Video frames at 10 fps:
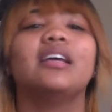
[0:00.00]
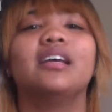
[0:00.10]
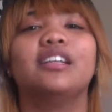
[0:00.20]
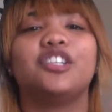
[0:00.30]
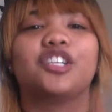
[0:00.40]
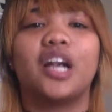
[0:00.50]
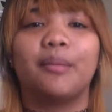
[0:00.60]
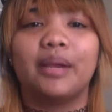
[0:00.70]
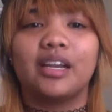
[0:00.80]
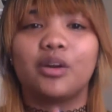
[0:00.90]

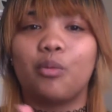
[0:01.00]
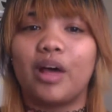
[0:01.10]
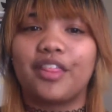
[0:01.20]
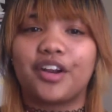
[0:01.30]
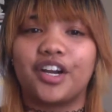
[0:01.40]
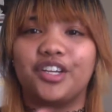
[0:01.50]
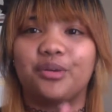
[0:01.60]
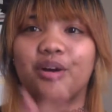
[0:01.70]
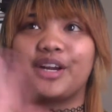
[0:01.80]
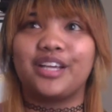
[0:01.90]
determine whether you
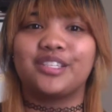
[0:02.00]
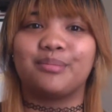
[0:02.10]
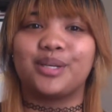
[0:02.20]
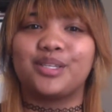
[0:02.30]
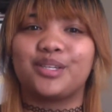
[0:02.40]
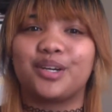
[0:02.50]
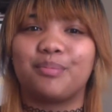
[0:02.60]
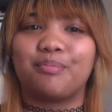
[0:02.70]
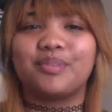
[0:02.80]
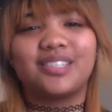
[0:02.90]
are a
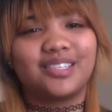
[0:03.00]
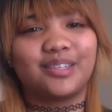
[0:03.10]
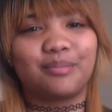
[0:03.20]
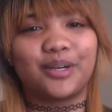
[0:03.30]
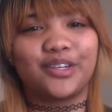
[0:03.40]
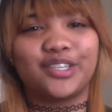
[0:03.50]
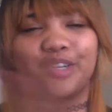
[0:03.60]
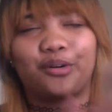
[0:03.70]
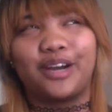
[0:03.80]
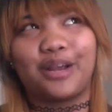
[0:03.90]
semester system person
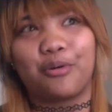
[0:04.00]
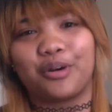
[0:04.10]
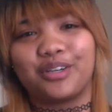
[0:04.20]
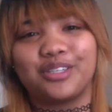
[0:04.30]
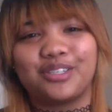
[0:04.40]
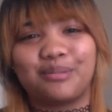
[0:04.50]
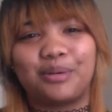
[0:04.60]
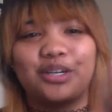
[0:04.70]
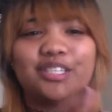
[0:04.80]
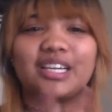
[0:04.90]
or a quarter system
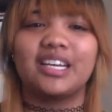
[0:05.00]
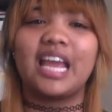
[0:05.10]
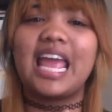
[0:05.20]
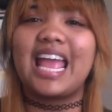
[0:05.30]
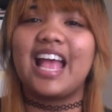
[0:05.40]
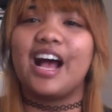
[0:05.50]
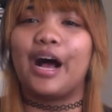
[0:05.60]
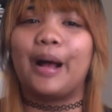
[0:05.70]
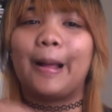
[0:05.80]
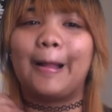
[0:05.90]
person.
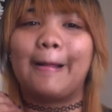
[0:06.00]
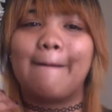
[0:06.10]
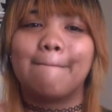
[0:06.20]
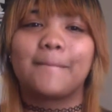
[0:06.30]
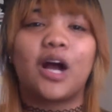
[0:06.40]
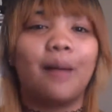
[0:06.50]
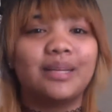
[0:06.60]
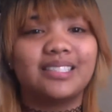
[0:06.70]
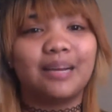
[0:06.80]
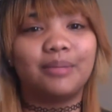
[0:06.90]

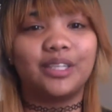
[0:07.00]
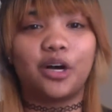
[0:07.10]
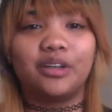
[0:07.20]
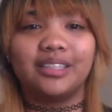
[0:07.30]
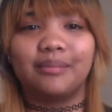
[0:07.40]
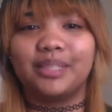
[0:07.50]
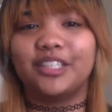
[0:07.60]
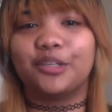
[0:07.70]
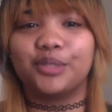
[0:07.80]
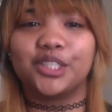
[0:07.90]
Comment down below and let me
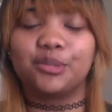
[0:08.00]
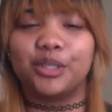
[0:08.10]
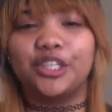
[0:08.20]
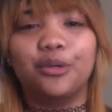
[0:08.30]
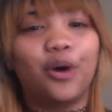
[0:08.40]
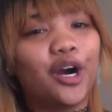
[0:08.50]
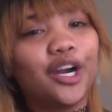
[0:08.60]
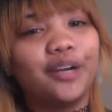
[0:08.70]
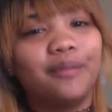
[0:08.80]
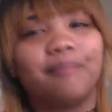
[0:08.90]
know which one you
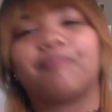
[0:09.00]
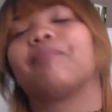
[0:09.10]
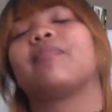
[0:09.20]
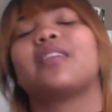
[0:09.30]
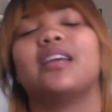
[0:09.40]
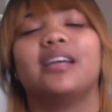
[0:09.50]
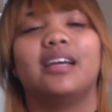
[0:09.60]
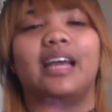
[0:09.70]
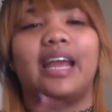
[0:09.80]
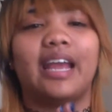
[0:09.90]
are.
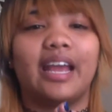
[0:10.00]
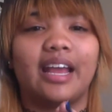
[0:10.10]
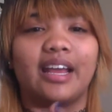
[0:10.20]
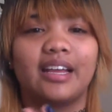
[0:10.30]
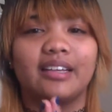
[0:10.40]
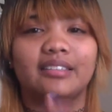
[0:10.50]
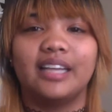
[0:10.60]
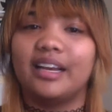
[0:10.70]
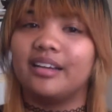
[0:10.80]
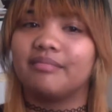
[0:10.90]
And
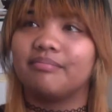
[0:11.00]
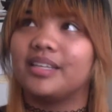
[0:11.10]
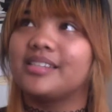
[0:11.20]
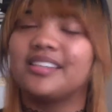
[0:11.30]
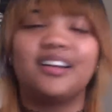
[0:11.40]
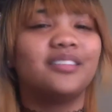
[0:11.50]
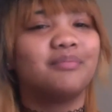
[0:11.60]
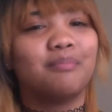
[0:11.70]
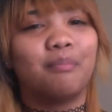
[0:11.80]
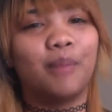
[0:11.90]
yeah, that's all.
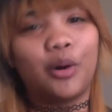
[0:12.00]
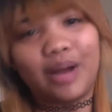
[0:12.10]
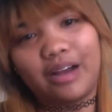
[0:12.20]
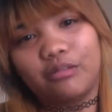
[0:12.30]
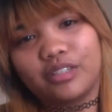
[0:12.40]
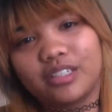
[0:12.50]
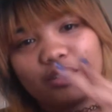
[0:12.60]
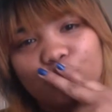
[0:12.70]
Mo out.